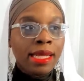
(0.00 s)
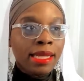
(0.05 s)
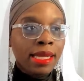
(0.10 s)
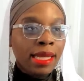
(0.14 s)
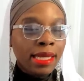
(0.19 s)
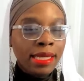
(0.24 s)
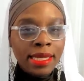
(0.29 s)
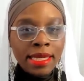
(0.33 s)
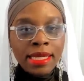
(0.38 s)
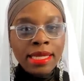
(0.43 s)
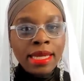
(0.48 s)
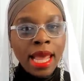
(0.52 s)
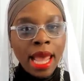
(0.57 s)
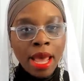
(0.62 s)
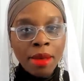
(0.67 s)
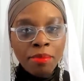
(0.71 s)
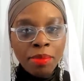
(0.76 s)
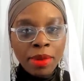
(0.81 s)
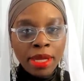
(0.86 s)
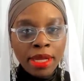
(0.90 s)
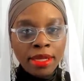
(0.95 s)
It didn't
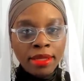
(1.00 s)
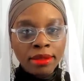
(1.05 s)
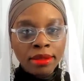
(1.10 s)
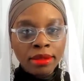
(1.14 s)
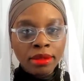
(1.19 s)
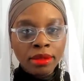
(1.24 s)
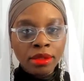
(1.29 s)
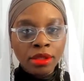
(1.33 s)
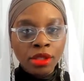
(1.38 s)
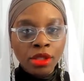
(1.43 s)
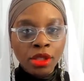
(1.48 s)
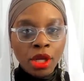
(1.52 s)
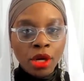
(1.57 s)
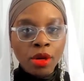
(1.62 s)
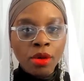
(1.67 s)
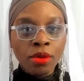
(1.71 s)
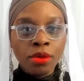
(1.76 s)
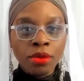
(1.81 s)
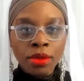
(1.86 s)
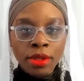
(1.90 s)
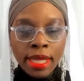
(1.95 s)
happen, you
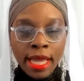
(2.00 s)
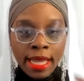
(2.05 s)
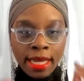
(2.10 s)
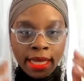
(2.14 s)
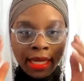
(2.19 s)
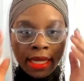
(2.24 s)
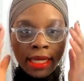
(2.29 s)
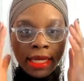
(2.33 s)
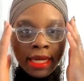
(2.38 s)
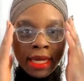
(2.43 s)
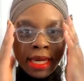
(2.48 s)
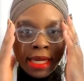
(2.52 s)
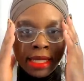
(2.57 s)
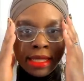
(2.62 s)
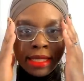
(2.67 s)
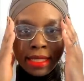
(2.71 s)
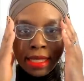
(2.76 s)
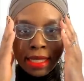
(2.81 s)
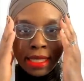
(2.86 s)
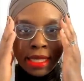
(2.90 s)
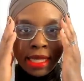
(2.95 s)
know, thank
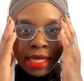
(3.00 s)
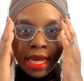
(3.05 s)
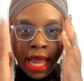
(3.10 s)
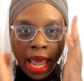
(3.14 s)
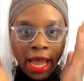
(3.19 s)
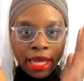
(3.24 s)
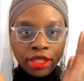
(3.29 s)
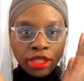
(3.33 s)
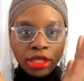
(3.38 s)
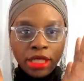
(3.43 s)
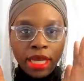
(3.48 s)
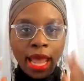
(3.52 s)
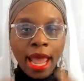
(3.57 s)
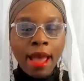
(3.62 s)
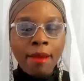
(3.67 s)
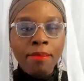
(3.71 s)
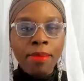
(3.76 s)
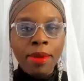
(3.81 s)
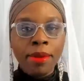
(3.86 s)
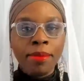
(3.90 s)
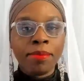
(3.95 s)
goodness. It didn't actually
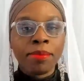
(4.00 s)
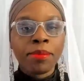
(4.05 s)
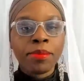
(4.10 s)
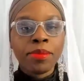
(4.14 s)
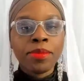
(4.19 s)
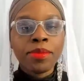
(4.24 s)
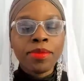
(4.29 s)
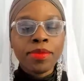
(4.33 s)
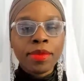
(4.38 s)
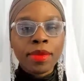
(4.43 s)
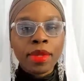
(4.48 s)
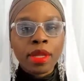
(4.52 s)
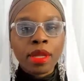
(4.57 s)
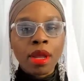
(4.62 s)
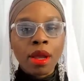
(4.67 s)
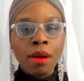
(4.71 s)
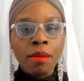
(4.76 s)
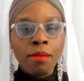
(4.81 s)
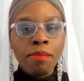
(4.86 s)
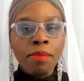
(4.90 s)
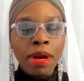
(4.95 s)
happen,
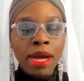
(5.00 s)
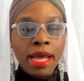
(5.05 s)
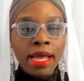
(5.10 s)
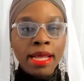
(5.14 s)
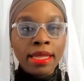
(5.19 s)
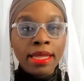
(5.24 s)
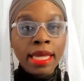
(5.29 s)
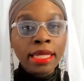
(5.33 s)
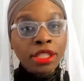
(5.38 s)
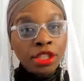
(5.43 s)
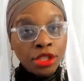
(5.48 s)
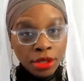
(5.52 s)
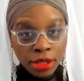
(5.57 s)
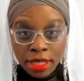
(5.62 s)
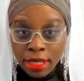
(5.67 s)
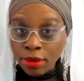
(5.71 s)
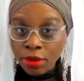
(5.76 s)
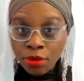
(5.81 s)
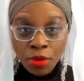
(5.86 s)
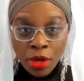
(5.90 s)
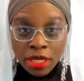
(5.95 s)
but
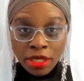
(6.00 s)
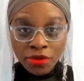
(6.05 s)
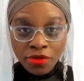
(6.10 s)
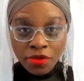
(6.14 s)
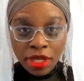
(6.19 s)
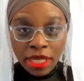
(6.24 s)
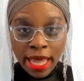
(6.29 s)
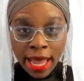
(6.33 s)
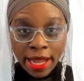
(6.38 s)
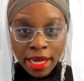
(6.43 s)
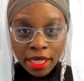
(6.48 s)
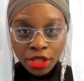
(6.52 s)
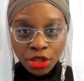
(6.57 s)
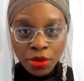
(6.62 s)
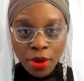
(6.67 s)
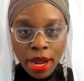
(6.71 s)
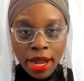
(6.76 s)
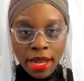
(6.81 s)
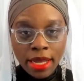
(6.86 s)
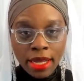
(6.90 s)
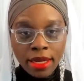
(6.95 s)
it wasn't for lack of
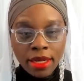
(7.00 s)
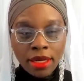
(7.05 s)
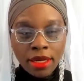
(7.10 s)
trying.